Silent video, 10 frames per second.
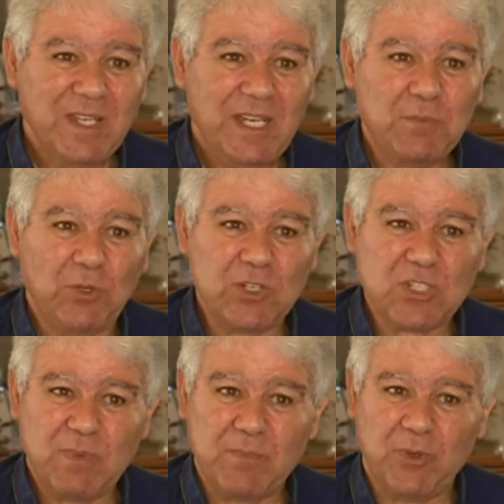It will
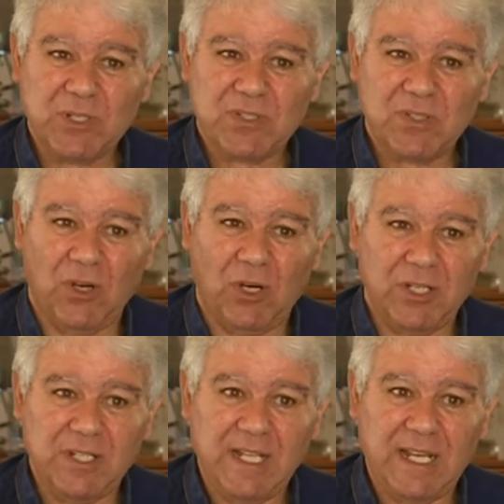also be put
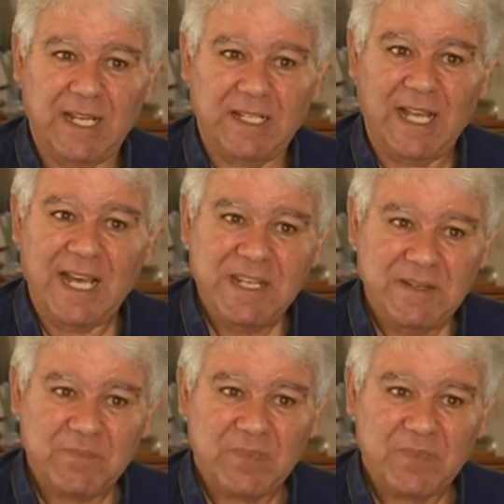online.